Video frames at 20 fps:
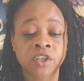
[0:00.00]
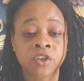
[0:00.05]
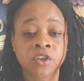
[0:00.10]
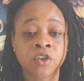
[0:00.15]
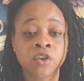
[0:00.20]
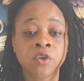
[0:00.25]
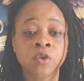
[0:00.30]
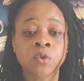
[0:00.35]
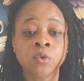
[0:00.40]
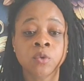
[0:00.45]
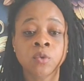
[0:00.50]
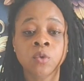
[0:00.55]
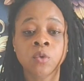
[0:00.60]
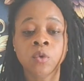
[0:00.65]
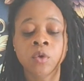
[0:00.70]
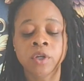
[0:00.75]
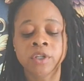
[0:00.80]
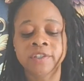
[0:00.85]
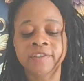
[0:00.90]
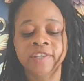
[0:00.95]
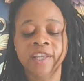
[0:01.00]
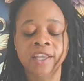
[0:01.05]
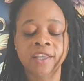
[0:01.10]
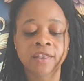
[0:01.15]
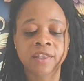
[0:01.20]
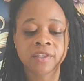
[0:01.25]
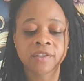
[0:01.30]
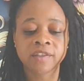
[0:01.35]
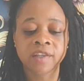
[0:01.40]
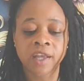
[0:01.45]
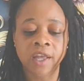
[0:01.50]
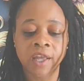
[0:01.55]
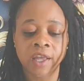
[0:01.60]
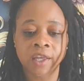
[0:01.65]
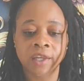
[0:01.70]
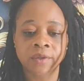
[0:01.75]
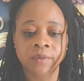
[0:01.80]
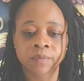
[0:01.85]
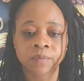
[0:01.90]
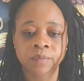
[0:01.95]
You take the
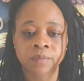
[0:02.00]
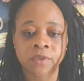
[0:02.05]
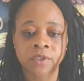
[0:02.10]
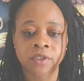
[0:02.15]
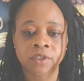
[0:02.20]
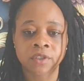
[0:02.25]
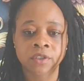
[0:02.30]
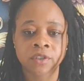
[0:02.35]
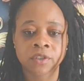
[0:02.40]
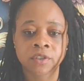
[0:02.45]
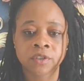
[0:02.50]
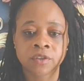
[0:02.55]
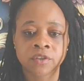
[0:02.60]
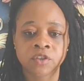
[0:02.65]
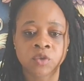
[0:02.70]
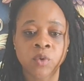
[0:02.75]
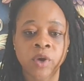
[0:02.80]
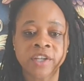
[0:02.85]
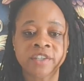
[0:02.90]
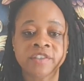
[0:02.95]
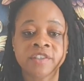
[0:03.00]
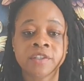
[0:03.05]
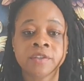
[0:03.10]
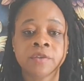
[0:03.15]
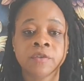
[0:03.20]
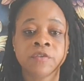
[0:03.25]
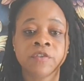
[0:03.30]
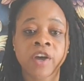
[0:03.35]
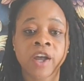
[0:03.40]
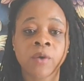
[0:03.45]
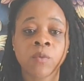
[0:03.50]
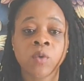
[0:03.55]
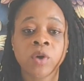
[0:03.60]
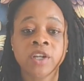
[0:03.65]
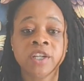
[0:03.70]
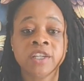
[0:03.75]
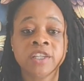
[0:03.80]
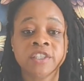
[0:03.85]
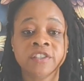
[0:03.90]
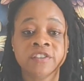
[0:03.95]
time to identify what
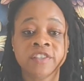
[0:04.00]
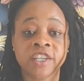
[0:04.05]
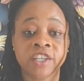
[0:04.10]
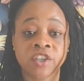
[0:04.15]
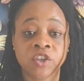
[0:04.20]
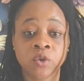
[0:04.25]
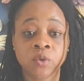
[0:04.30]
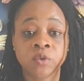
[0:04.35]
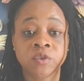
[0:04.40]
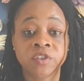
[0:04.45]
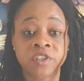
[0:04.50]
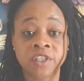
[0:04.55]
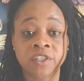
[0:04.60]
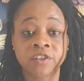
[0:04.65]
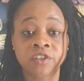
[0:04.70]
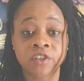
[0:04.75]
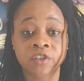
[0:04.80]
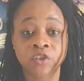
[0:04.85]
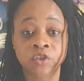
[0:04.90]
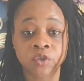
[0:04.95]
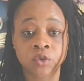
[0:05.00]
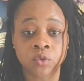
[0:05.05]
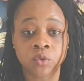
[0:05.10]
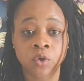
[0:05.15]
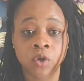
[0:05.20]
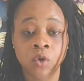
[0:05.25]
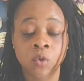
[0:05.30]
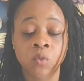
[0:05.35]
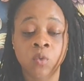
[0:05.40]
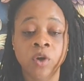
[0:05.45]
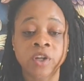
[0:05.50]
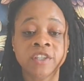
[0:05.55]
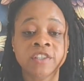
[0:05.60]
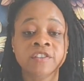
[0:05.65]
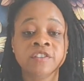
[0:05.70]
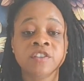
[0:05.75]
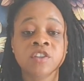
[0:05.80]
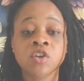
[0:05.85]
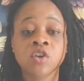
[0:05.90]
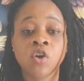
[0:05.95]
it is that you seek to do. What
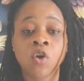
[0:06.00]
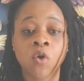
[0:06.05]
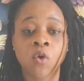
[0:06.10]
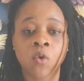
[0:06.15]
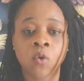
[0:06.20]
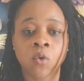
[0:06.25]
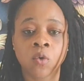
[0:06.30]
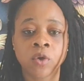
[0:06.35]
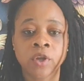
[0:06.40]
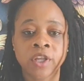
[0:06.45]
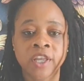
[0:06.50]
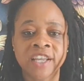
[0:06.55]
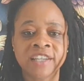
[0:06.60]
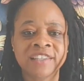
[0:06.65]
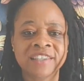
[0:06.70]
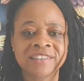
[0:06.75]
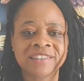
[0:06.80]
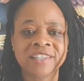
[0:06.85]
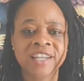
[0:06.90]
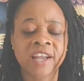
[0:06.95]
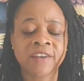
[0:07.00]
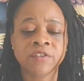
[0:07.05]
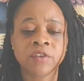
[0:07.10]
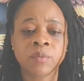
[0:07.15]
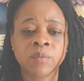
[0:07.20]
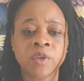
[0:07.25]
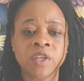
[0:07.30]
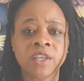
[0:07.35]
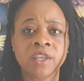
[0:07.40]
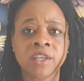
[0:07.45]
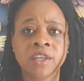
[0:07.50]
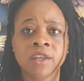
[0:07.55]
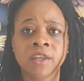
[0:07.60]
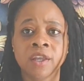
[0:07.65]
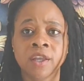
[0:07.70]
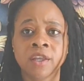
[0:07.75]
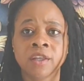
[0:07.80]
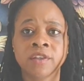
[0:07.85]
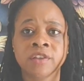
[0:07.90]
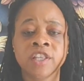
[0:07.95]
is the goal? It doesn't have to be
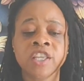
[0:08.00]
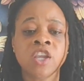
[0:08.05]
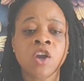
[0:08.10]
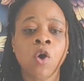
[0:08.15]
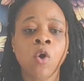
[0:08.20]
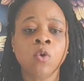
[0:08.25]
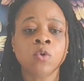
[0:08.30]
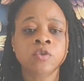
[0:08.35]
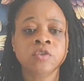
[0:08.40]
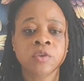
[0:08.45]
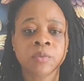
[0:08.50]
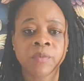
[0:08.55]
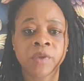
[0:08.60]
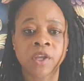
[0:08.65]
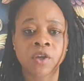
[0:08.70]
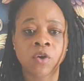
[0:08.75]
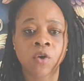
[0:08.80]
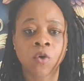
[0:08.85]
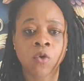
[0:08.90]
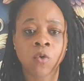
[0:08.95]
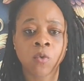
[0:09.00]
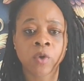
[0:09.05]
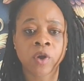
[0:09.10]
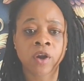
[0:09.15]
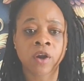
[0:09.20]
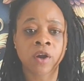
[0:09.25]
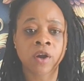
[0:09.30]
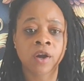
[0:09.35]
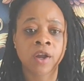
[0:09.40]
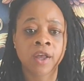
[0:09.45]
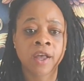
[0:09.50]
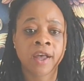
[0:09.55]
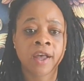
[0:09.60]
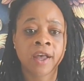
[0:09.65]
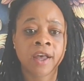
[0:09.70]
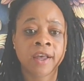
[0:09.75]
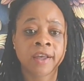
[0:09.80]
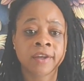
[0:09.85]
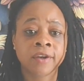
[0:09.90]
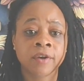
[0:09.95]
the ultimate goal where
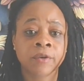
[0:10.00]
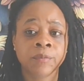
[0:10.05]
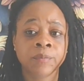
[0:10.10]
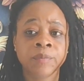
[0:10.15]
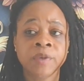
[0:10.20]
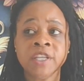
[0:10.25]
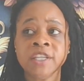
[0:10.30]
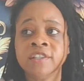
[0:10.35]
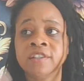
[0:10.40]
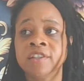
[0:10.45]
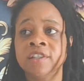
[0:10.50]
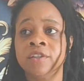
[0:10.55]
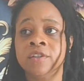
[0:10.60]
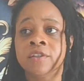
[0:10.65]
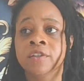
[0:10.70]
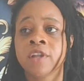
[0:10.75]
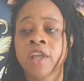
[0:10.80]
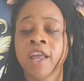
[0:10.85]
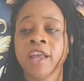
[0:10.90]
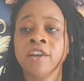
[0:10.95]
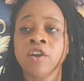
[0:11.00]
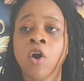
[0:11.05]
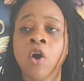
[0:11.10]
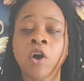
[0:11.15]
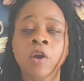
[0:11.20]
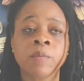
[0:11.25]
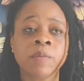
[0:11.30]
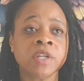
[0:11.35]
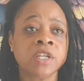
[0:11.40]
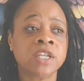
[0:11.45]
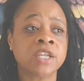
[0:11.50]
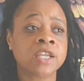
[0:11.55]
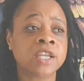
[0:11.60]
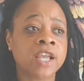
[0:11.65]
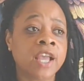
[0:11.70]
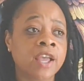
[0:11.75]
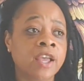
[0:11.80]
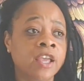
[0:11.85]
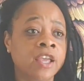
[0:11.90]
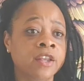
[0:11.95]
peace and harmony
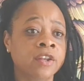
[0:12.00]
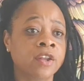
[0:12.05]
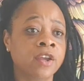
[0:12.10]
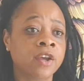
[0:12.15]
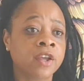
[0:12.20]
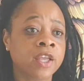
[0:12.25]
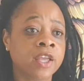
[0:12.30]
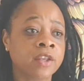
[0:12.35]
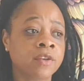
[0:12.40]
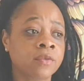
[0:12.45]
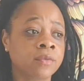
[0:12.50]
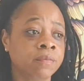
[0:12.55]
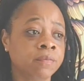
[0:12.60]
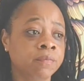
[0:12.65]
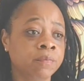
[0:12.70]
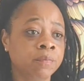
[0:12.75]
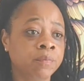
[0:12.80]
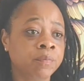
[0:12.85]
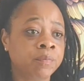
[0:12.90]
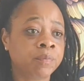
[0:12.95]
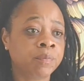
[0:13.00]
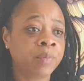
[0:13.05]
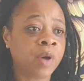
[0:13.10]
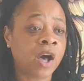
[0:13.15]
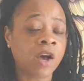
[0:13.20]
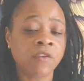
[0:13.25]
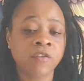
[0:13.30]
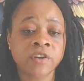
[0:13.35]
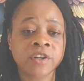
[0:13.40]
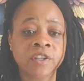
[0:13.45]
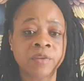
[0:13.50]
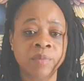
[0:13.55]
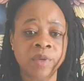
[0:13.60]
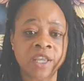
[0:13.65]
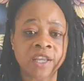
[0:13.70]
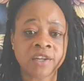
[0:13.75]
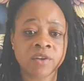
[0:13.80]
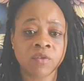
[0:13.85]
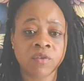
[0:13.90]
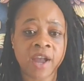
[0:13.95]
and poverty
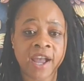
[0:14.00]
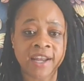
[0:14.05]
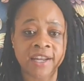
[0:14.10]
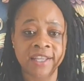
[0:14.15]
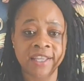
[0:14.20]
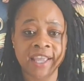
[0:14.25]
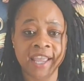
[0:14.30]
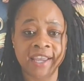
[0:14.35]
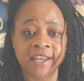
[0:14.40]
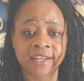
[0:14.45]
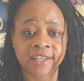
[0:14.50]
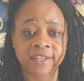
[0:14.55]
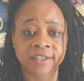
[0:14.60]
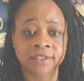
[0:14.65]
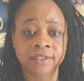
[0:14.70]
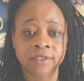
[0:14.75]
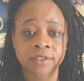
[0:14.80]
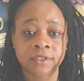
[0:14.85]
being eradicated.